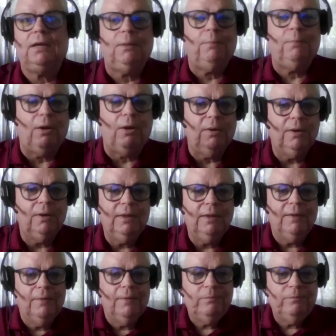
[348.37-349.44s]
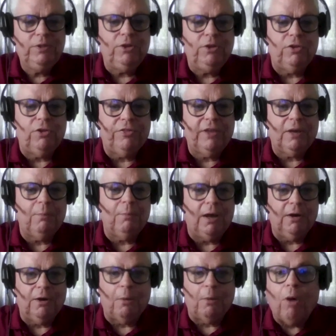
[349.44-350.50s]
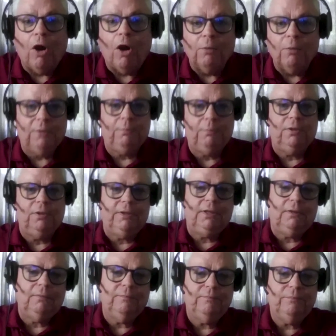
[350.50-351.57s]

you think about an apartment building,